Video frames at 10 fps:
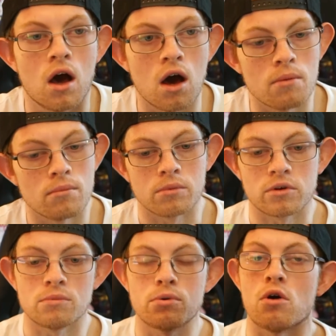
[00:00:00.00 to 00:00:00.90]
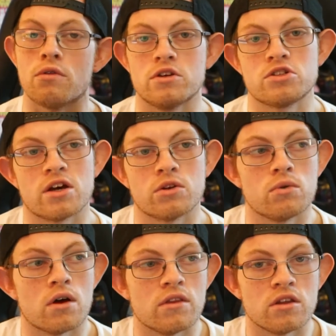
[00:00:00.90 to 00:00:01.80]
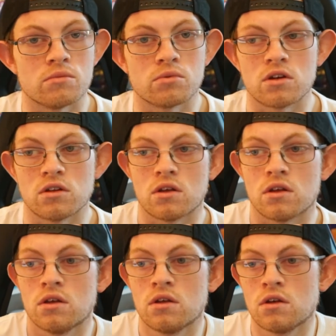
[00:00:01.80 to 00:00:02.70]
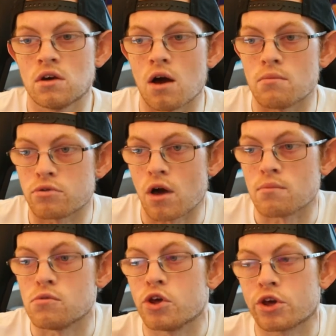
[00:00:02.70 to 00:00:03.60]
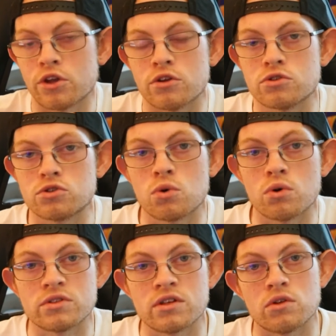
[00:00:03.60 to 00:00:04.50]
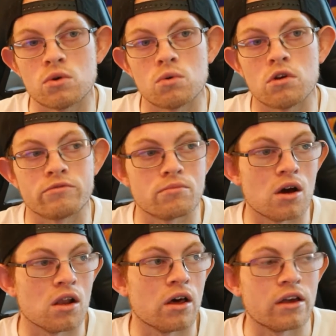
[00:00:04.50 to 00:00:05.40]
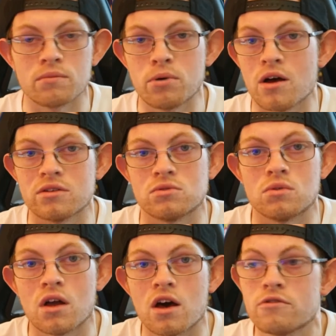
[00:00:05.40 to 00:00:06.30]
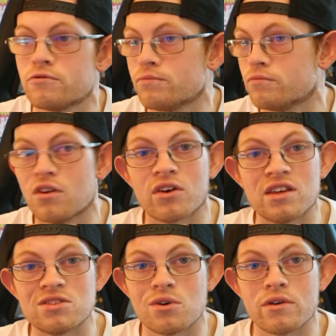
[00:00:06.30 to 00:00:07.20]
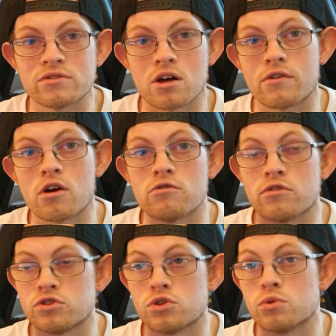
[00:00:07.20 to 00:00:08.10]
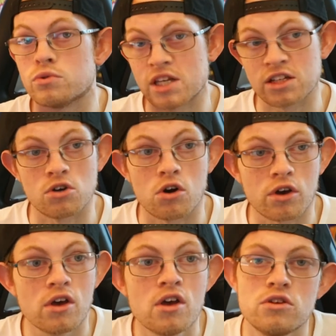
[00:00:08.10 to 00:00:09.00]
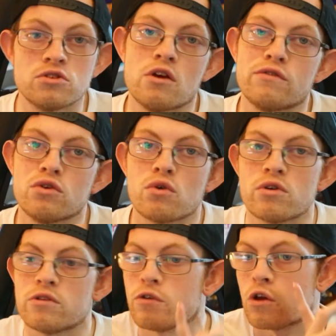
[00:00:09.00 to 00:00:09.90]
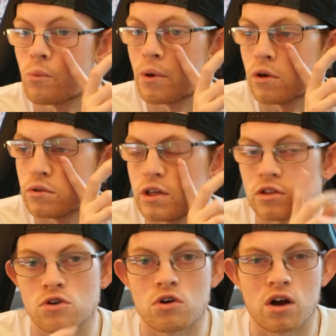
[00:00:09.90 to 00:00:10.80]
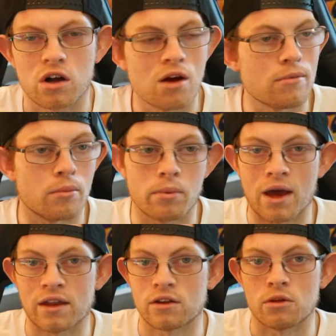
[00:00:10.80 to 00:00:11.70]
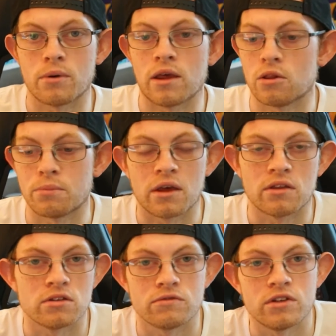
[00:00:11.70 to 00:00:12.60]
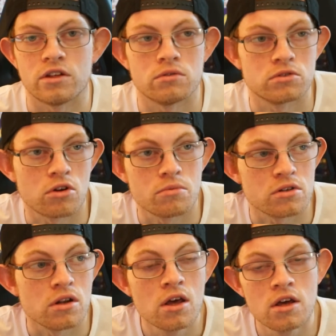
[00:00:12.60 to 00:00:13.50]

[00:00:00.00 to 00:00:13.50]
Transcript: I'm going to put on this channel, and then I'm looking at sourcing all of my like personal life vloggy sort of stuff over to TikTok. So if you're not already following me on TikTok, I can't remember my handle, but it'll be in the video description.